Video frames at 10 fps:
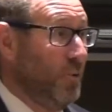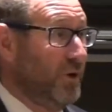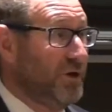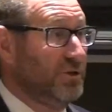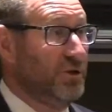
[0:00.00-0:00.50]

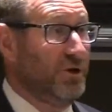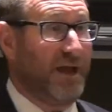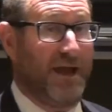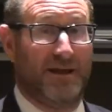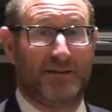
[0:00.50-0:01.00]
we're going to
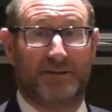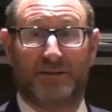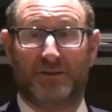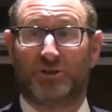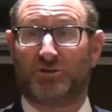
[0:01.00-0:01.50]
look at
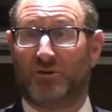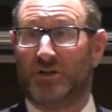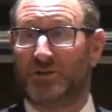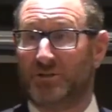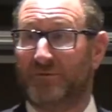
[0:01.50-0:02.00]
the
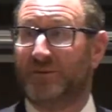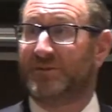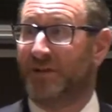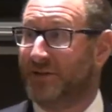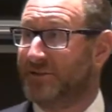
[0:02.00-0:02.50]
structure of the
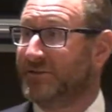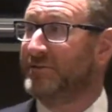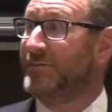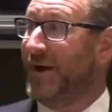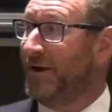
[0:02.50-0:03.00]
sentence
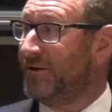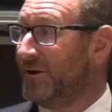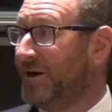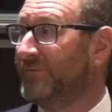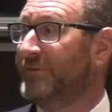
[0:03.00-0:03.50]
and the
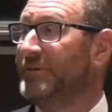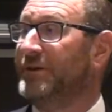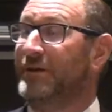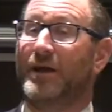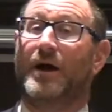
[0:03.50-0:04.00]
paragraph and
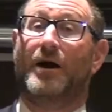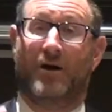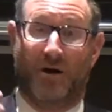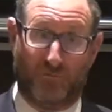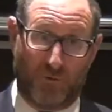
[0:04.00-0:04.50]
the
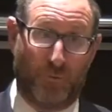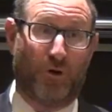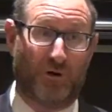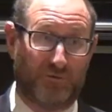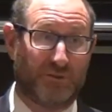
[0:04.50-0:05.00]

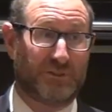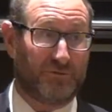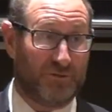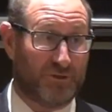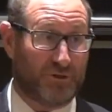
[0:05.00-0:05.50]
report of
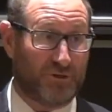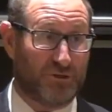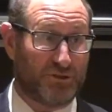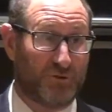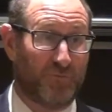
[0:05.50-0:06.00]
original
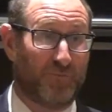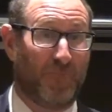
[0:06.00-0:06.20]
research